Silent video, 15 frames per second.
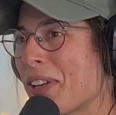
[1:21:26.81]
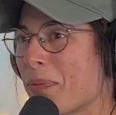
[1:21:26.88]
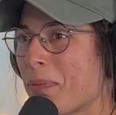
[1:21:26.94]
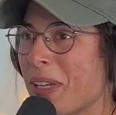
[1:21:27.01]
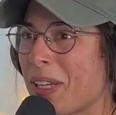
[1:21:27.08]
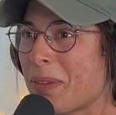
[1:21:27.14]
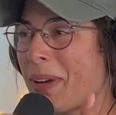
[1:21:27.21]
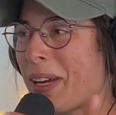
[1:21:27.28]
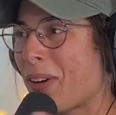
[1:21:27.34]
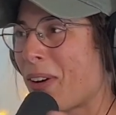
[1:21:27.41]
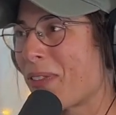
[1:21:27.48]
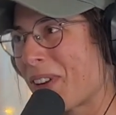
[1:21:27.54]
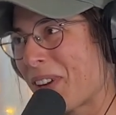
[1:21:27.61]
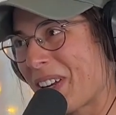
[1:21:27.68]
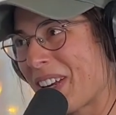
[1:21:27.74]
if me and my
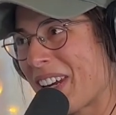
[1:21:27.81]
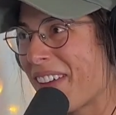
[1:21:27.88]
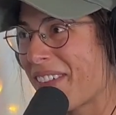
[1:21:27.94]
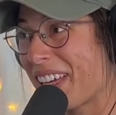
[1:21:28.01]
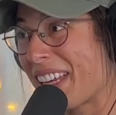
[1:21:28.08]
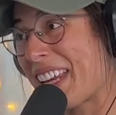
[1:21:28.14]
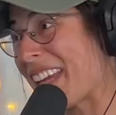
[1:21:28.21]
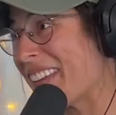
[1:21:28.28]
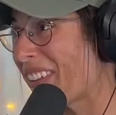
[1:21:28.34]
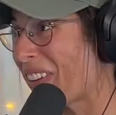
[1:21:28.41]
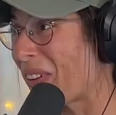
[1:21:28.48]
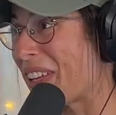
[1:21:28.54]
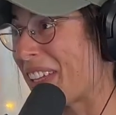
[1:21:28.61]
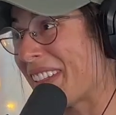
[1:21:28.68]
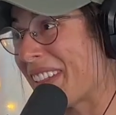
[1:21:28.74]
girlfriend are gonna have like a nice
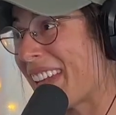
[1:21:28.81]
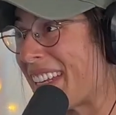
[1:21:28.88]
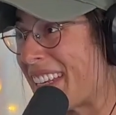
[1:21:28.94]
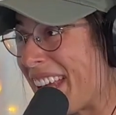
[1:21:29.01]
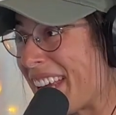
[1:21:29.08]
little inside date